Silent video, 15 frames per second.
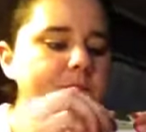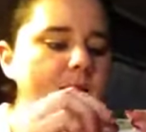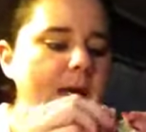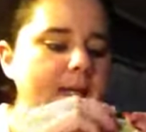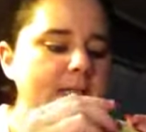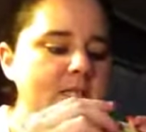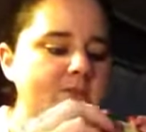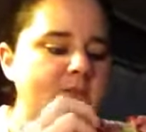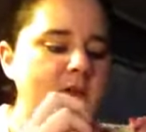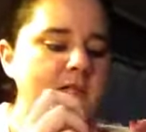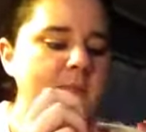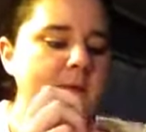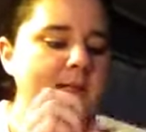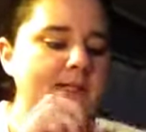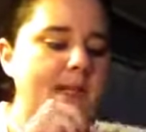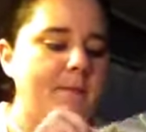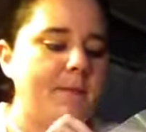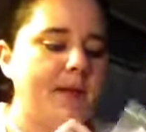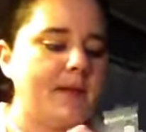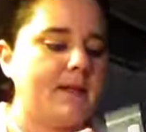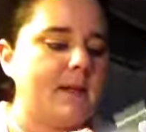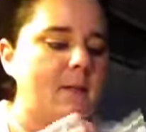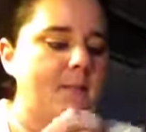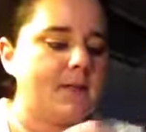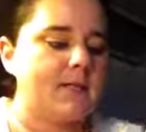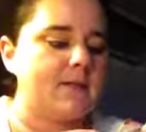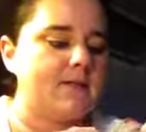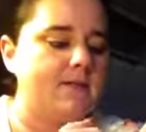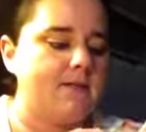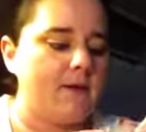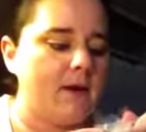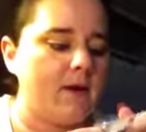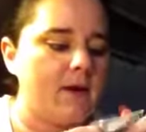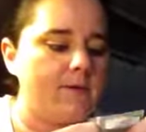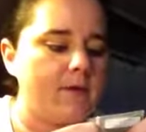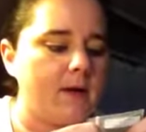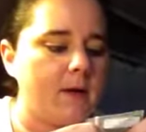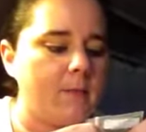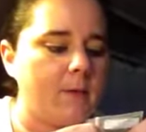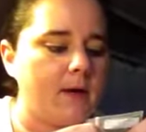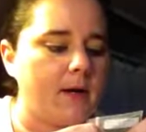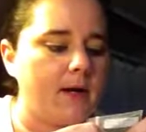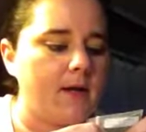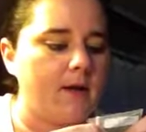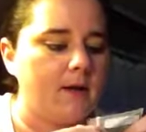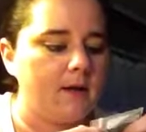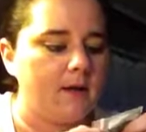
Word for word: and this first mix I picked up is very, very pretty.